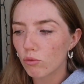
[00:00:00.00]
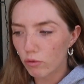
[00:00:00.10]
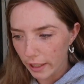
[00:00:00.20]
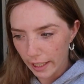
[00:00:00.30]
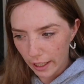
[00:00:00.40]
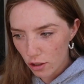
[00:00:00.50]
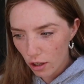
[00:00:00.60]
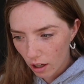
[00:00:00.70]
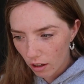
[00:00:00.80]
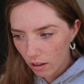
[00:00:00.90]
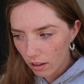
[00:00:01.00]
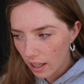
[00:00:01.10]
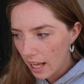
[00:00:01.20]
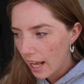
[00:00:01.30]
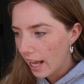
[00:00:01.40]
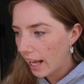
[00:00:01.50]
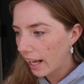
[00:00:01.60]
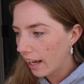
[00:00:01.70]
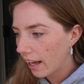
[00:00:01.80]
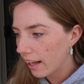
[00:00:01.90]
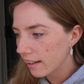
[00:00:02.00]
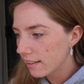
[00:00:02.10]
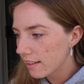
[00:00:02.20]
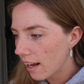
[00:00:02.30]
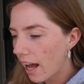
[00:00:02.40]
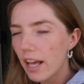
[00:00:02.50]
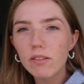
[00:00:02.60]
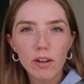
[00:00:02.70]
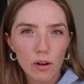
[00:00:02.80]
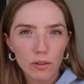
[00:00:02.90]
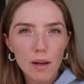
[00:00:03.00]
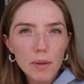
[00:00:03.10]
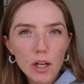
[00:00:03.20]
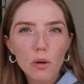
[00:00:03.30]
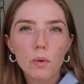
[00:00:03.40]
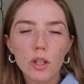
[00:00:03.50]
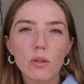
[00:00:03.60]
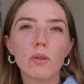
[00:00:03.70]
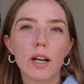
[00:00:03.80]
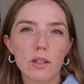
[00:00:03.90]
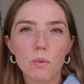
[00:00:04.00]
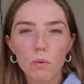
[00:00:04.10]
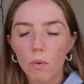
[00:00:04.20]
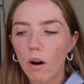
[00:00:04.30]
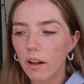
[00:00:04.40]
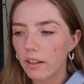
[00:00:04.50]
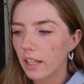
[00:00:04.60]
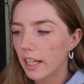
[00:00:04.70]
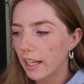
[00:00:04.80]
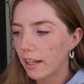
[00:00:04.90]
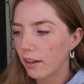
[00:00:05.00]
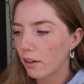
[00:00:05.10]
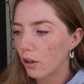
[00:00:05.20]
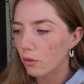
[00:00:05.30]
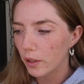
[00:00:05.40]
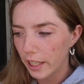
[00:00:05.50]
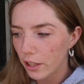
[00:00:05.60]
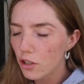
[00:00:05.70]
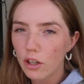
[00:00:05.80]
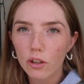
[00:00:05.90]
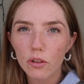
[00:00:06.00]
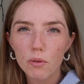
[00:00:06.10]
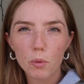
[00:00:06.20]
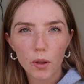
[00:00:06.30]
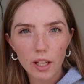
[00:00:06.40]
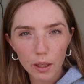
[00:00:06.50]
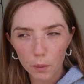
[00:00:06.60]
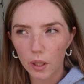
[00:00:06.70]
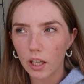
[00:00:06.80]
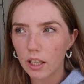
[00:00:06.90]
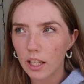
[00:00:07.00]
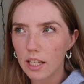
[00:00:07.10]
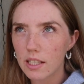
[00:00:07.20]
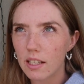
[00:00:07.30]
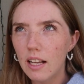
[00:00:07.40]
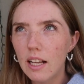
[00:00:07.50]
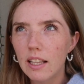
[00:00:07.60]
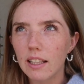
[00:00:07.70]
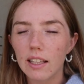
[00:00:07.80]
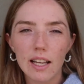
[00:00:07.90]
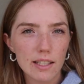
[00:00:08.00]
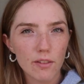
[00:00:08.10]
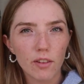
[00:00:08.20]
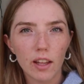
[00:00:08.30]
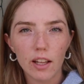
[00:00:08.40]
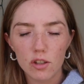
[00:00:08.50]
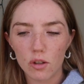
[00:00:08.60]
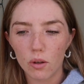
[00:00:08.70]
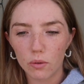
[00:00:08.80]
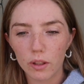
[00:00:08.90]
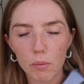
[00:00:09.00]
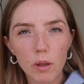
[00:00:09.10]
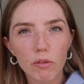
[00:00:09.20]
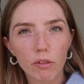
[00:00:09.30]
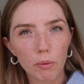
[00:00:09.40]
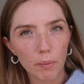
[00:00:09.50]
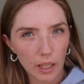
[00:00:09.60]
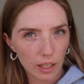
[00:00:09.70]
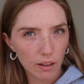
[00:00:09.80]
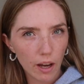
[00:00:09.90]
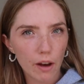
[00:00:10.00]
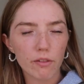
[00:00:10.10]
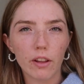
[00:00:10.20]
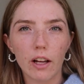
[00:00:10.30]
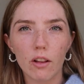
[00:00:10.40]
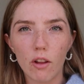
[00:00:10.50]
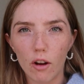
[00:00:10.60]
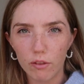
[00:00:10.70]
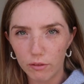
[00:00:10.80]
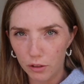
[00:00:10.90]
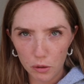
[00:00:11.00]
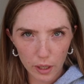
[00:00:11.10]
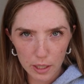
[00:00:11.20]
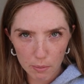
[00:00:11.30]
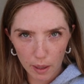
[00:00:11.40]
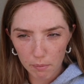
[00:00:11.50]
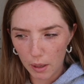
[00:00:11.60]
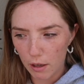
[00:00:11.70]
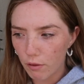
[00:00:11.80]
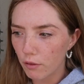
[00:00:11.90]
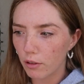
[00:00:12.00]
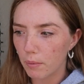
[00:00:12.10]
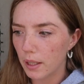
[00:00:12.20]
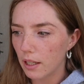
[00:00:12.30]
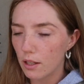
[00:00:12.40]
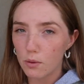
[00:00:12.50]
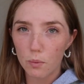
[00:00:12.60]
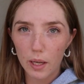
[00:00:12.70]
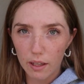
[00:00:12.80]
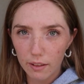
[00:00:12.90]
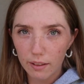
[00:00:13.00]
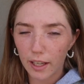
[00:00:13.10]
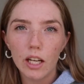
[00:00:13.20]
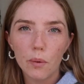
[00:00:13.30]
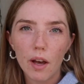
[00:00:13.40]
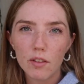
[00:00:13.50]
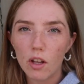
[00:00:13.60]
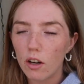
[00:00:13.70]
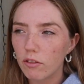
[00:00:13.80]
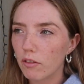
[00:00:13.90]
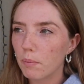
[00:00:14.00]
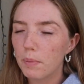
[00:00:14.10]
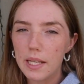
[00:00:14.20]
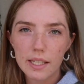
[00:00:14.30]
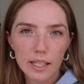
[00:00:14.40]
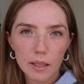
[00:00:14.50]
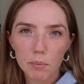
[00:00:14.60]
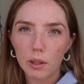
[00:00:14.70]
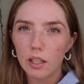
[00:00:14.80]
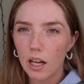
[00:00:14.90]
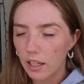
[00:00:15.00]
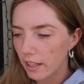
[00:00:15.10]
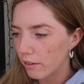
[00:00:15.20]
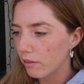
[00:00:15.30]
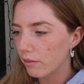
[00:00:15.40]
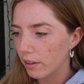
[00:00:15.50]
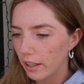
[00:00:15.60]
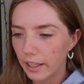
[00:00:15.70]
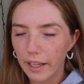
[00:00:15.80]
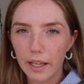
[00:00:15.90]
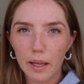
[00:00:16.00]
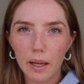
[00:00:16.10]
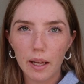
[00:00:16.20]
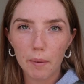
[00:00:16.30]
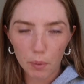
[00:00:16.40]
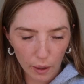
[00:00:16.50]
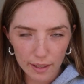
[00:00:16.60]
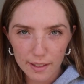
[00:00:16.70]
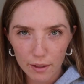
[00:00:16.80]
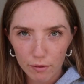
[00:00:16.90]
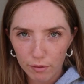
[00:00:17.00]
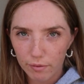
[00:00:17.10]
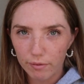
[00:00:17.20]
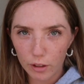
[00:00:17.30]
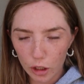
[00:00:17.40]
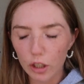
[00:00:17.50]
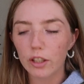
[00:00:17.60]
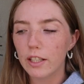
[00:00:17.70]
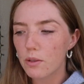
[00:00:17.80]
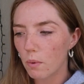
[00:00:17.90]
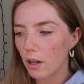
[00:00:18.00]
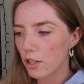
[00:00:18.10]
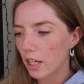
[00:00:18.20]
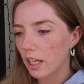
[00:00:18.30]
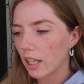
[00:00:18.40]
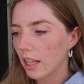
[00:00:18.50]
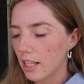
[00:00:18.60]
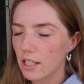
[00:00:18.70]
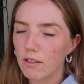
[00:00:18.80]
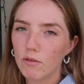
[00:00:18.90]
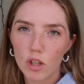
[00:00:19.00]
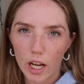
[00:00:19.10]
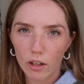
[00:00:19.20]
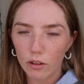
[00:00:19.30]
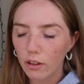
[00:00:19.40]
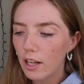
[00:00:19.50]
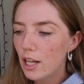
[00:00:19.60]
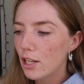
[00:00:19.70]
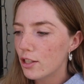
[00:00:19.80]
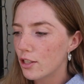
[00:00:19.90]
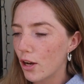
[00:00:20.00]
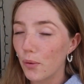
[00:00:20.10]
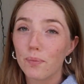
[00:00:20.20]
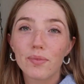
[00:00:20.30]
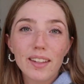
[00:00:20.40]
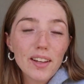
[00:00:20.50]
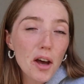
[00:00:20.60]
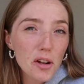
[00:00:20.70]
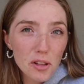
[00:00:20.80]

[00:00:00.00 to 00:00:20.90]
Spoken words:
reading journal. And I don't know, let me know what you guys would want in a reading journal. The more that I work on this, the less I feel like it should only be for me. I feel like a lot of you guys might benefit from it as well. I know we have a lot of busy, productive, very impressive girlies watching this channel, so not